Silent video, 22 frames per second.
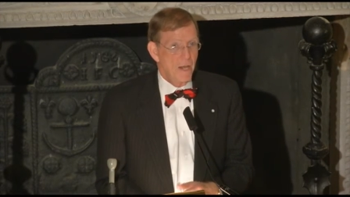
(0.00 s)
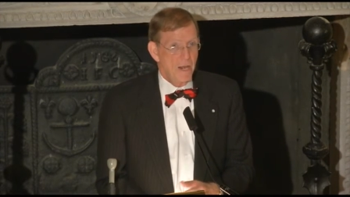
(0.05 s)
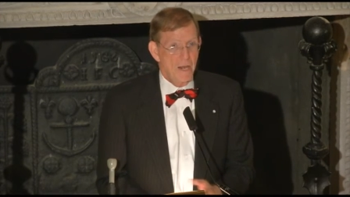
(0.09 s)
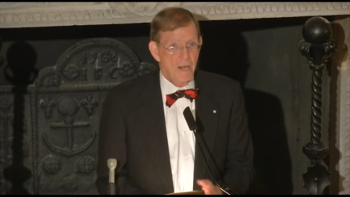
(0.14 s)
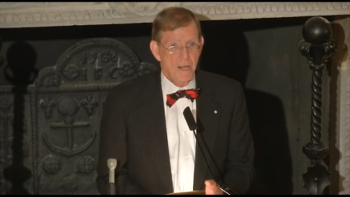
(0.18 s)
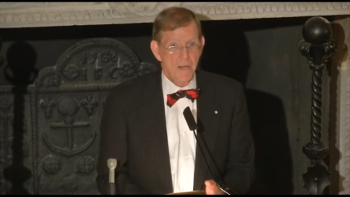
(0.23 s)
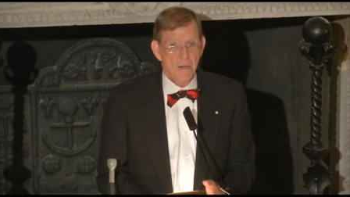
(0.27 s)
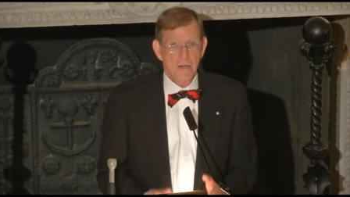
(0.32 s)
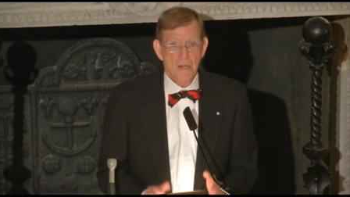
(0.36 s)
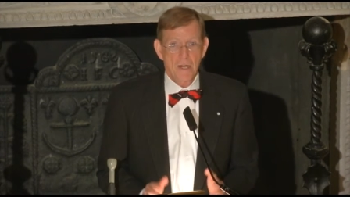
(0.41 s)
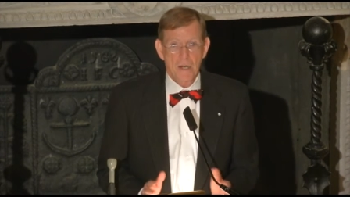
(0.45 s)

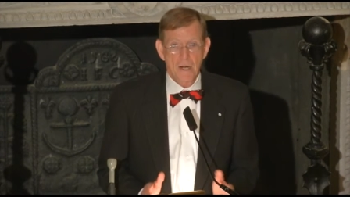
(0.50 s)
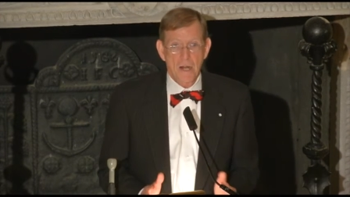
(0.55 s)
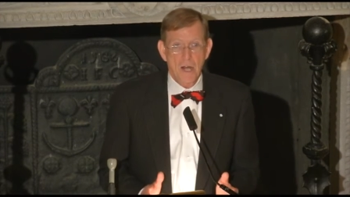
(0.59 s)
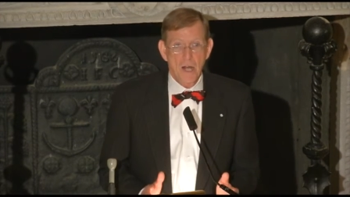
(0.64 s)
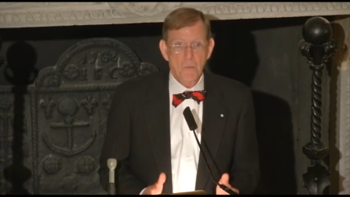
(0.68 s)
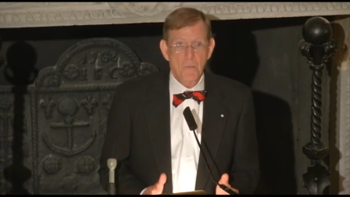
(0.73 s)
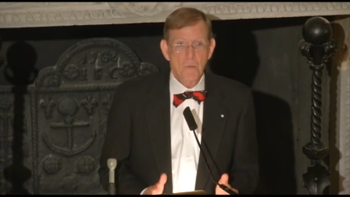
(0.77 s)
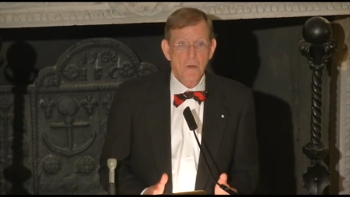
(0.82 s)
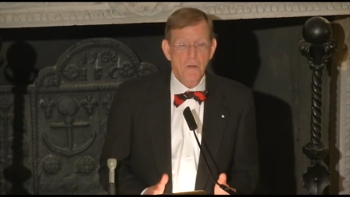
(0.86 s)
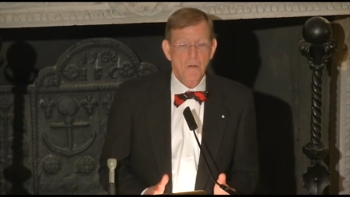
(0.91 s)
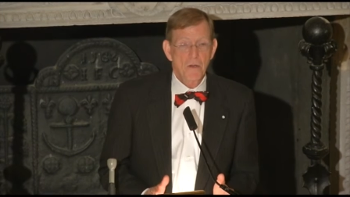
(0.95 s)
And at
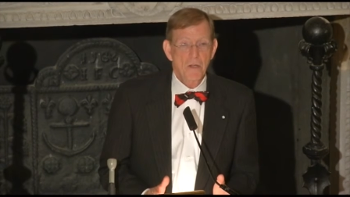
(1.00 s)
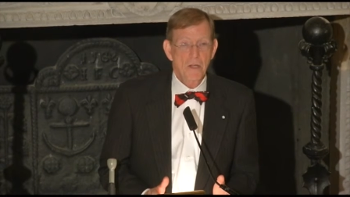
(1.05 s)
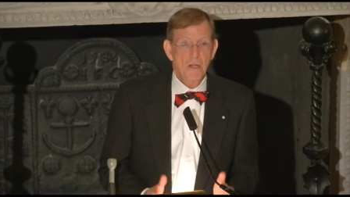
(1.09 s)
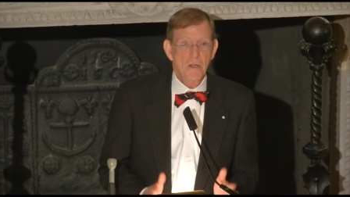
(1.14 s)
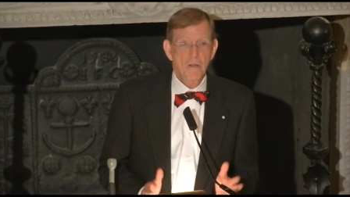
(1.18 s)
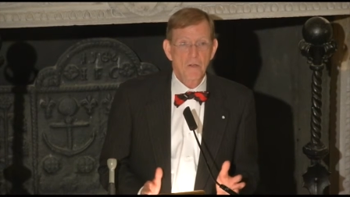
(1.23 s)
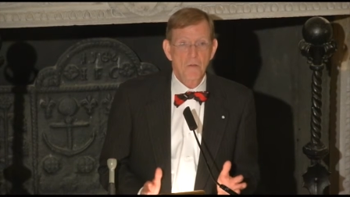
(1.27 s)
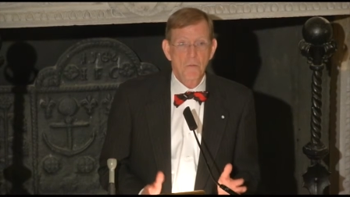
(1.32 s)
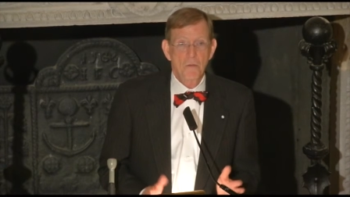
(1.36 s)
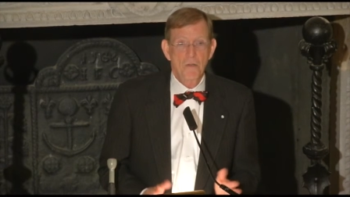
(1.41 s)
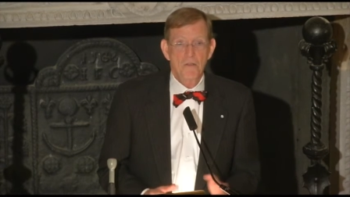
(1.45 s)
Hobkirk
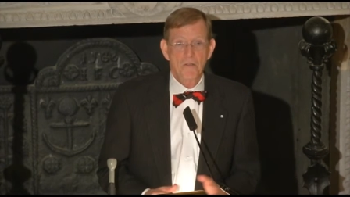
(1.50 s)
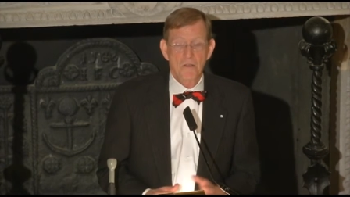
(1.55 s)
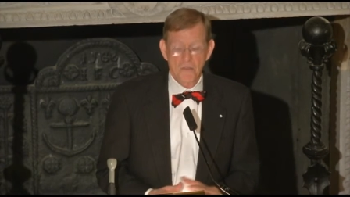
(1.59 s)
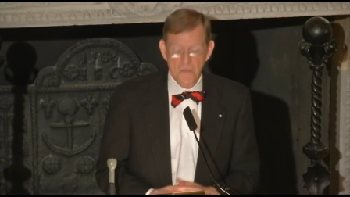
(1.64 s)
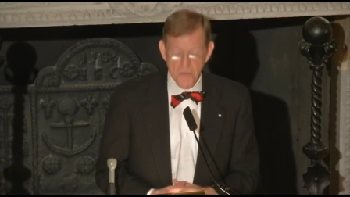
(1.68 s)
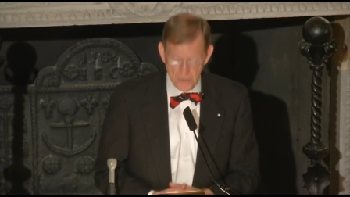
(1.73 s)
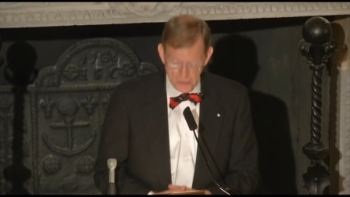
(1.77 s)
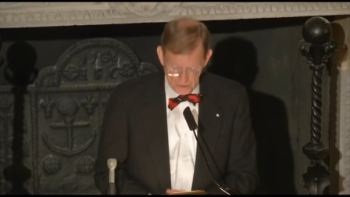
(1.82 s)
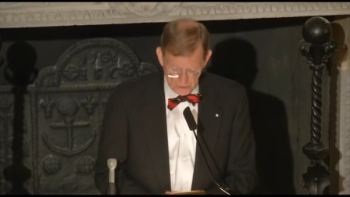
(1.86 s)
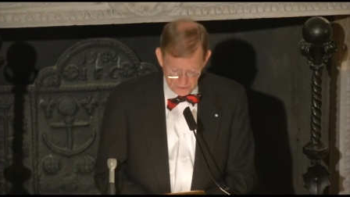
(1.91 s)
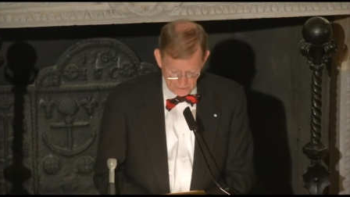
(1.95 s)
Hill, which
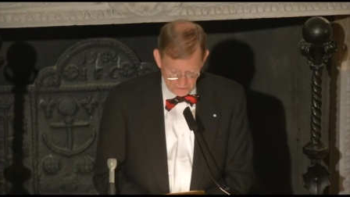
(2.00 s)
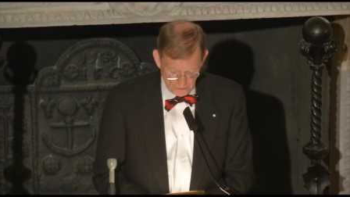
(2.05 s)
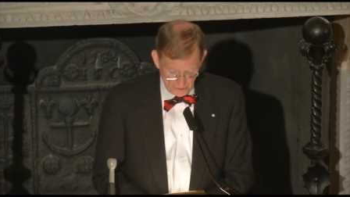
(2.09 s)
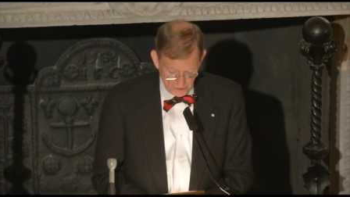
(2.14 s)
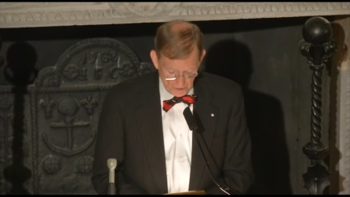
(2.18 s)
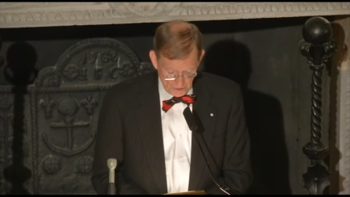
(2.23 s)
is near